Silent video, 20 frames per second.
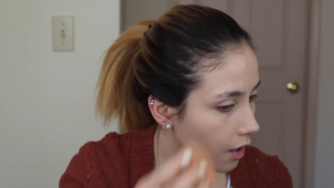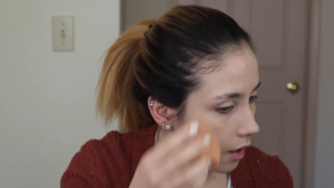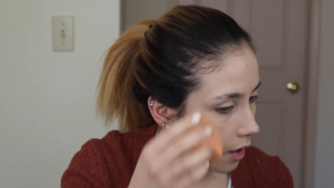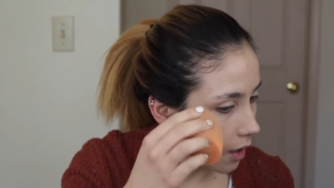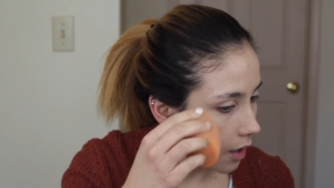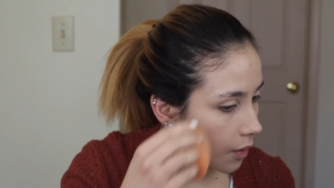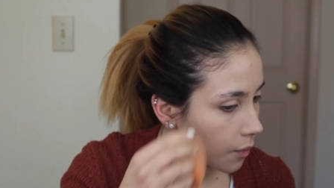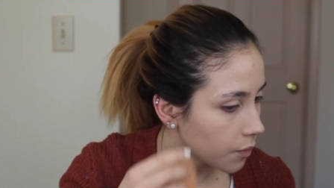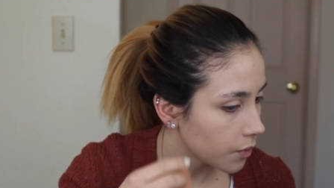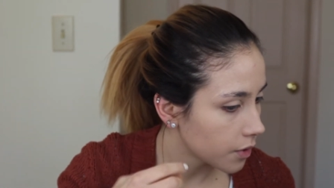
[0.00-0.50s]

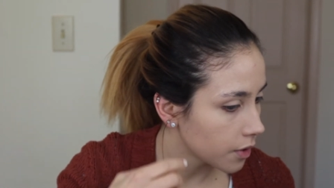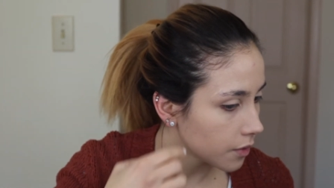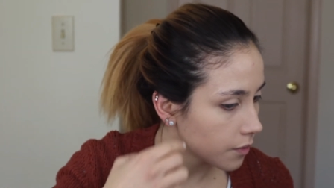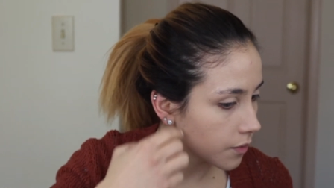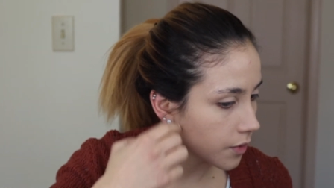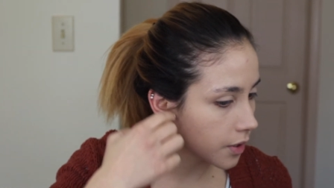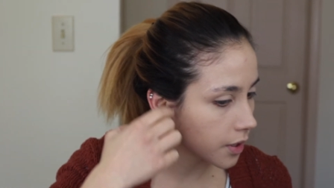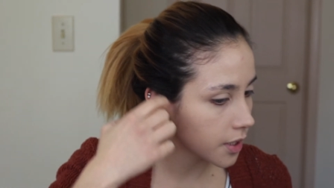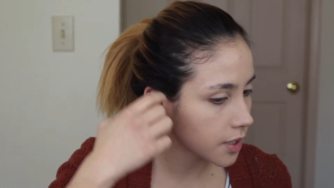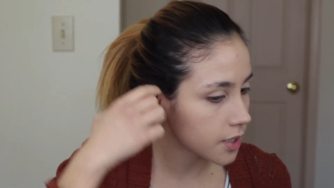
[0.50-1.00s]
I wouldn't
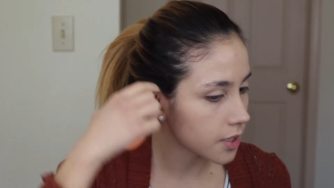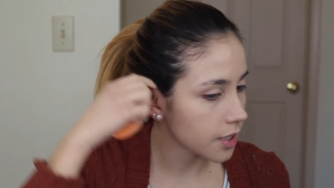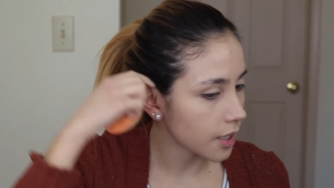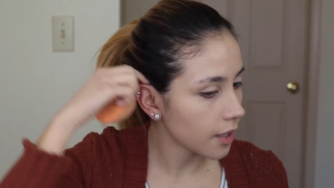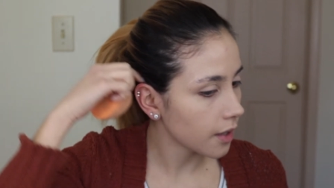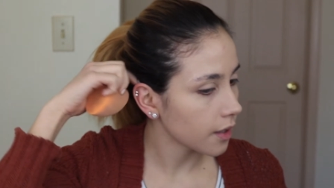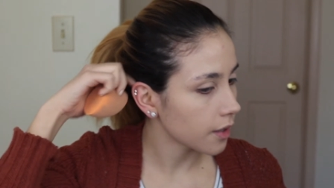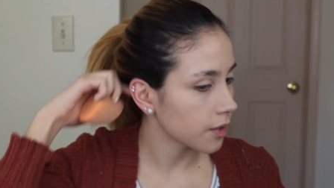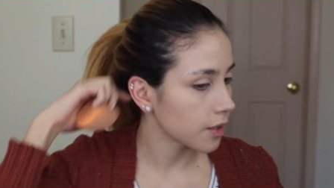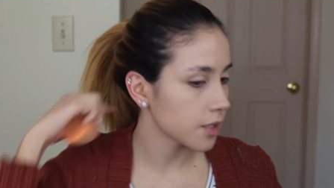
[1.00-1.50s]
really
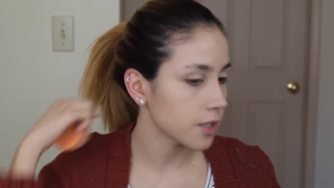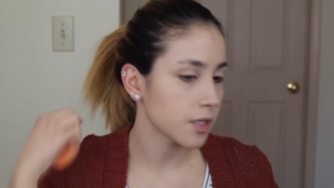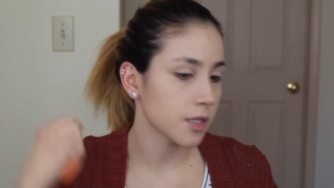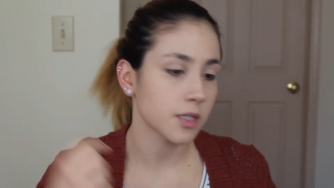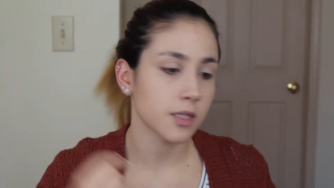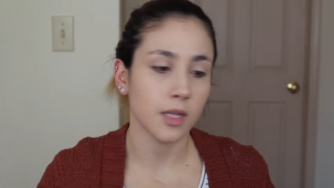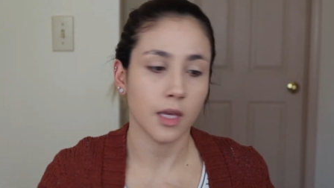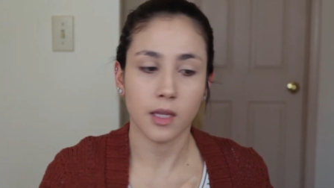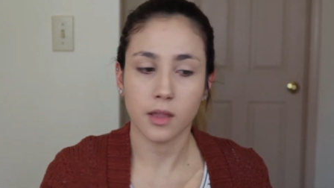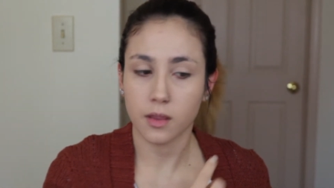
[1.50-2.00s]
say that this
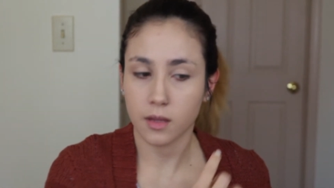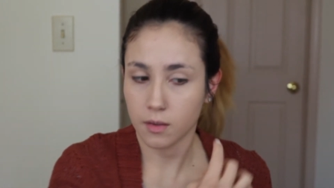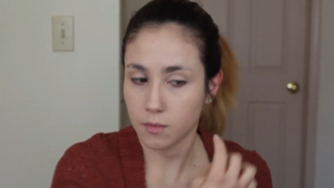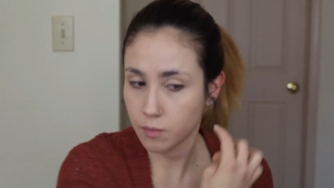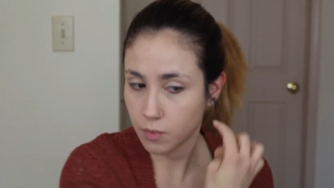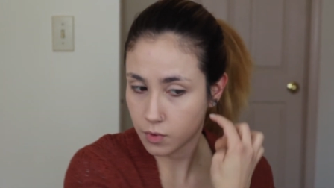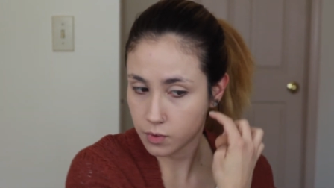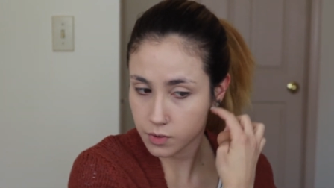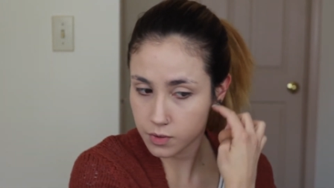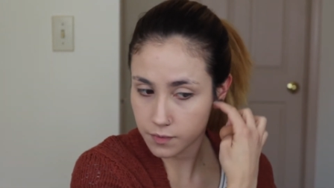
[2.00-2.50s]
is like the
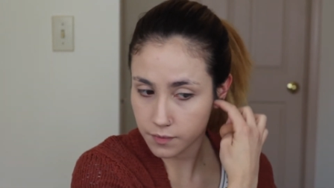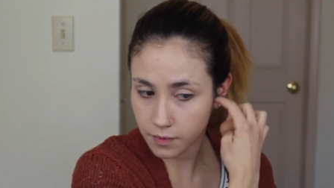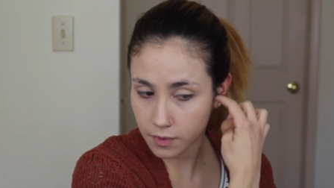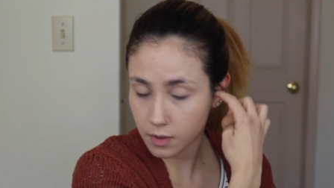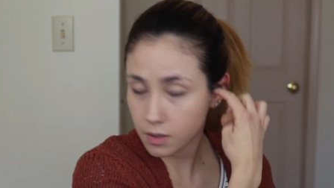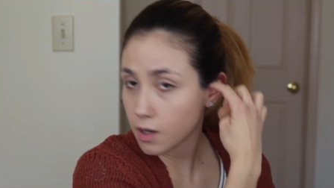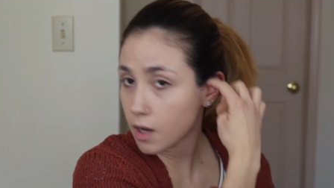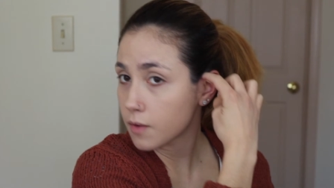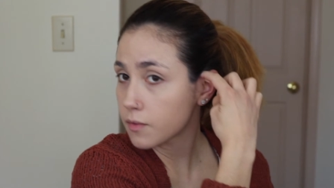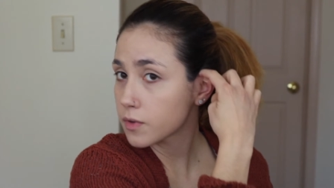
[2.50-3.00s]
most
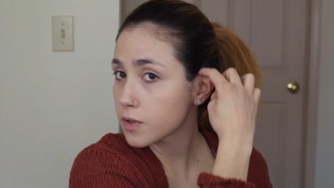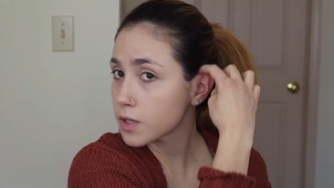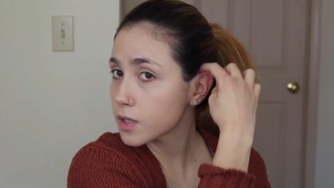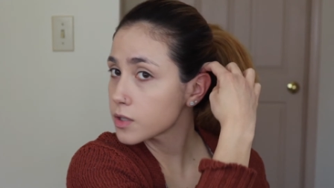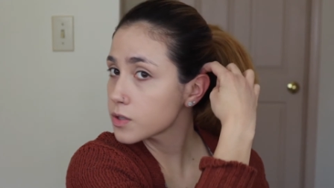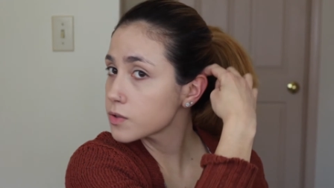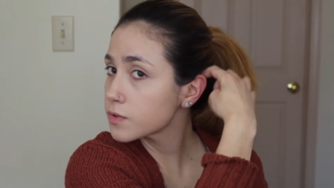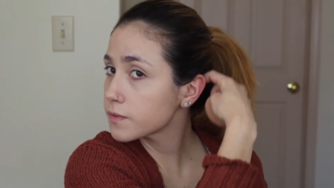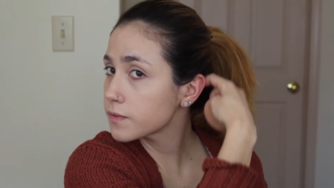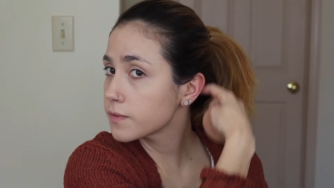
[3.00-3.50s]
full
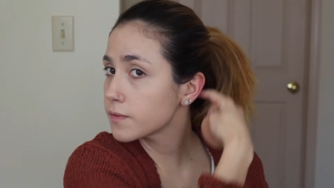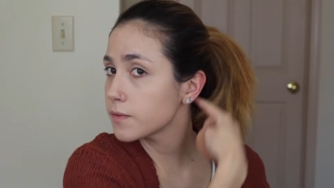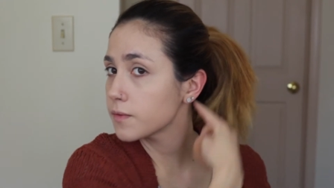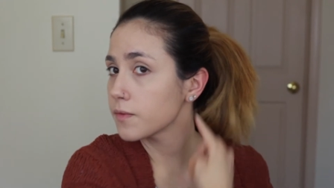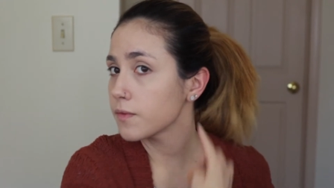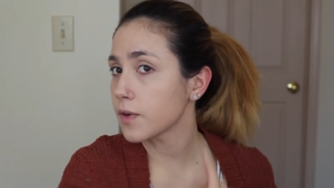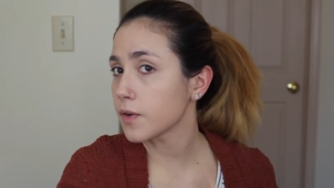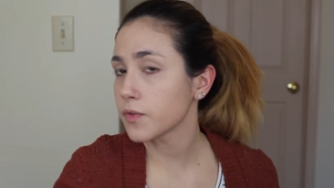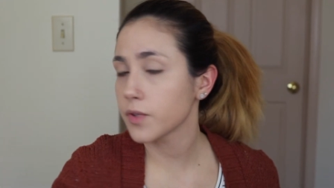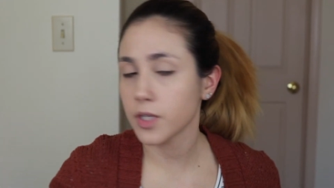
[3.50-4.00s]
coverage
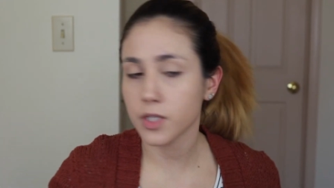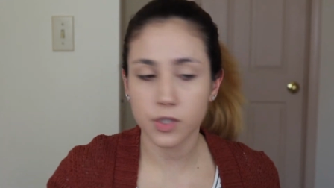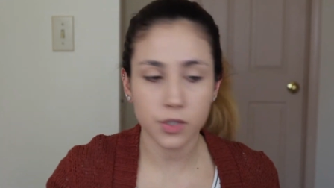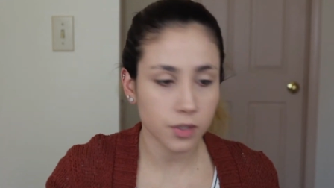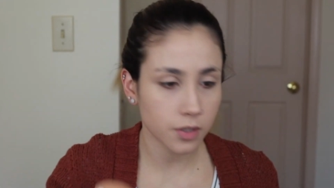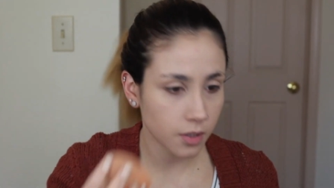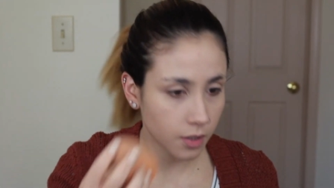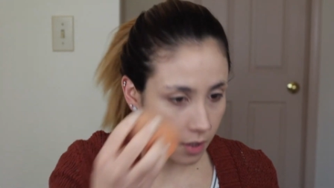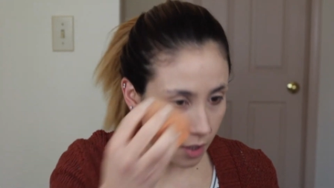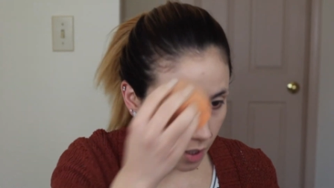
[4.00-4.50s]

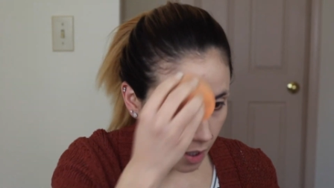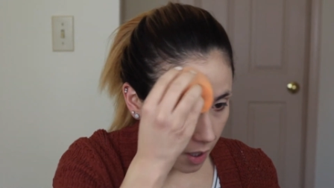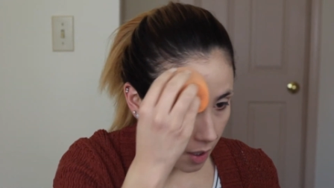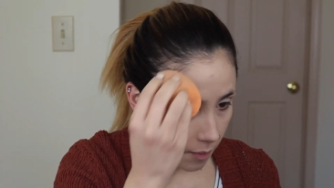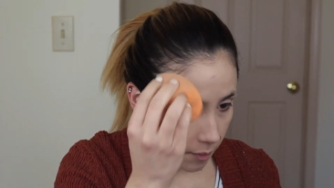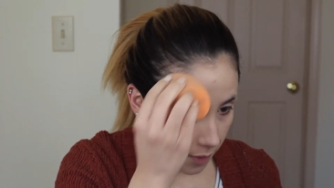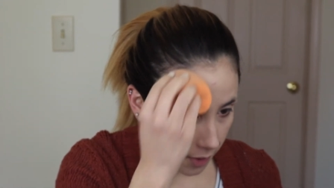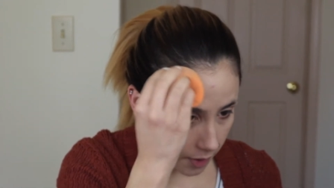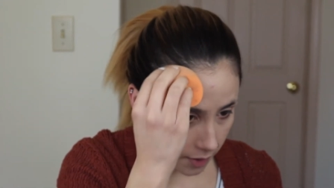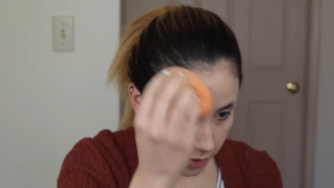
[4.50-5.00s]
foundation
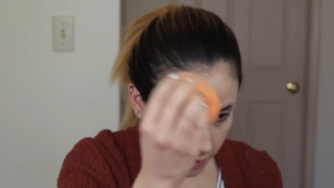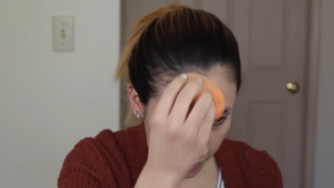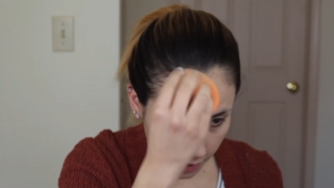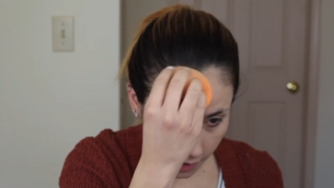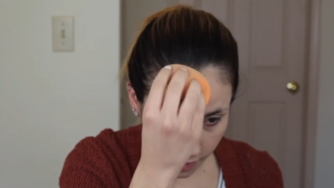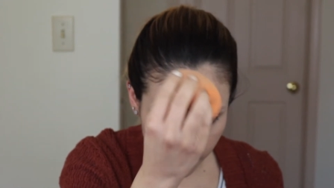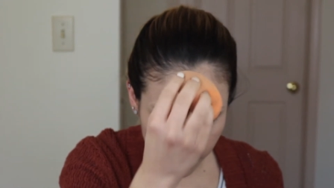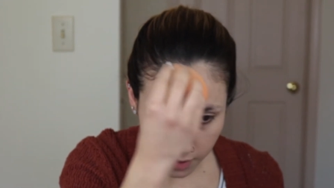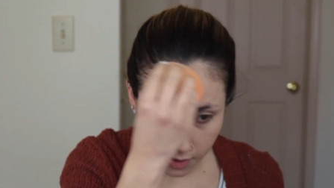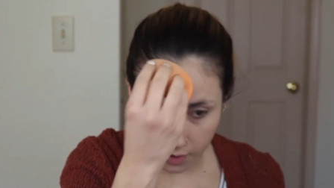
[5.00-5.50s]
because I
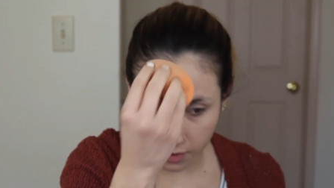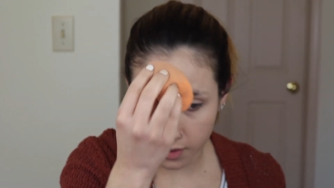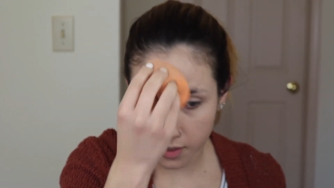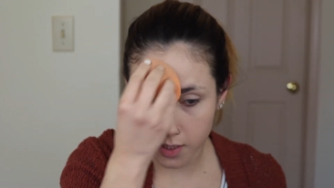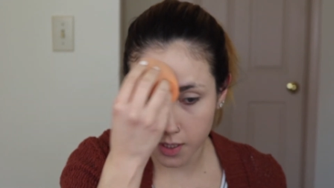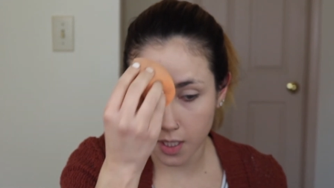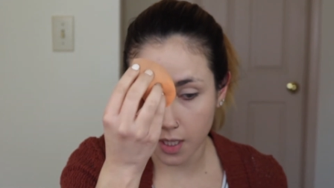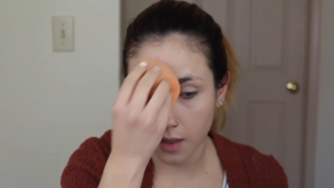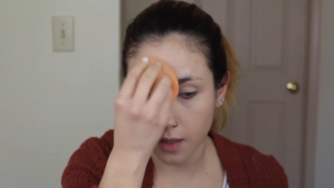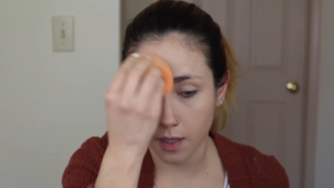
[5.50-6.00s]
can still
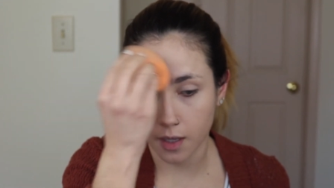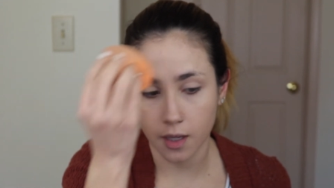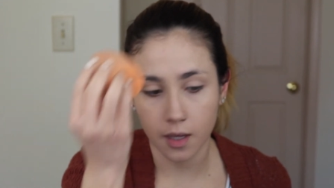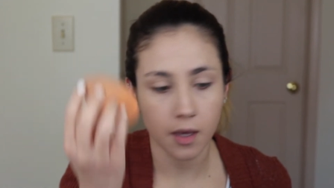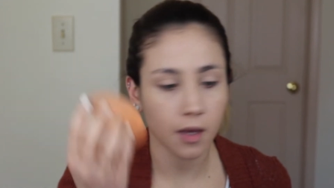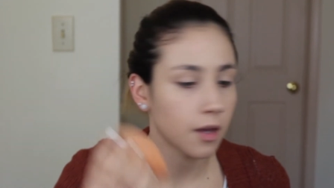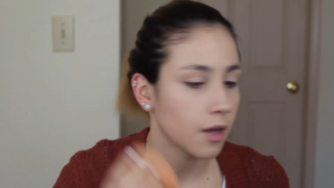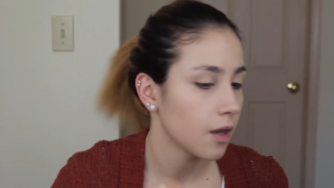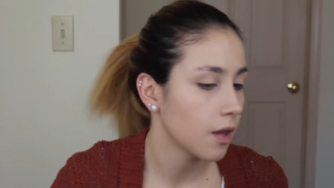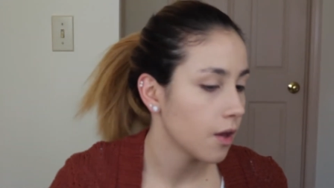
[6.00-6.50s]
see
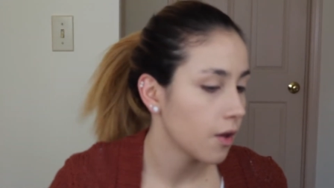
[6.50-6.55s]
like